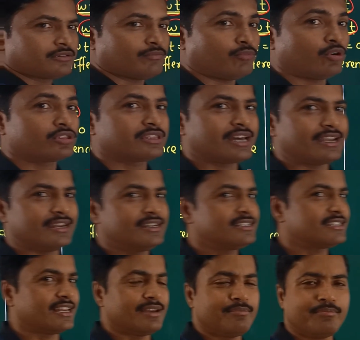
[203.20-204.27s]
both are in
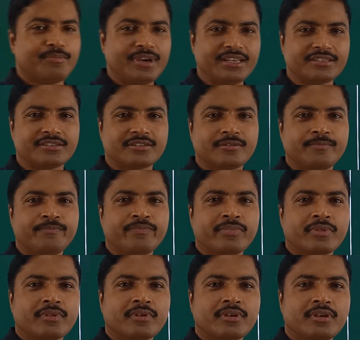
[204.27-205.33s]
same phase.
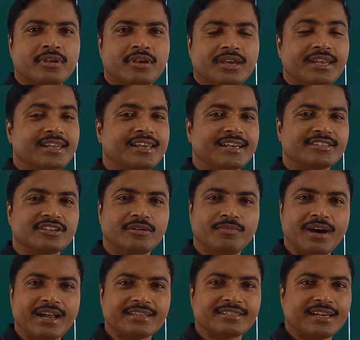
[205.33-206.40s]
In case of
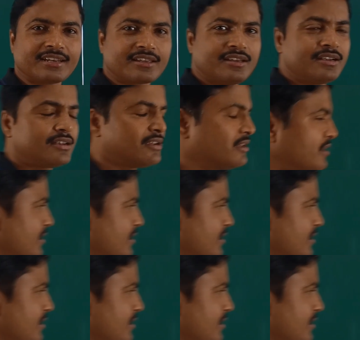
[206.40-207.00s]
R circuit,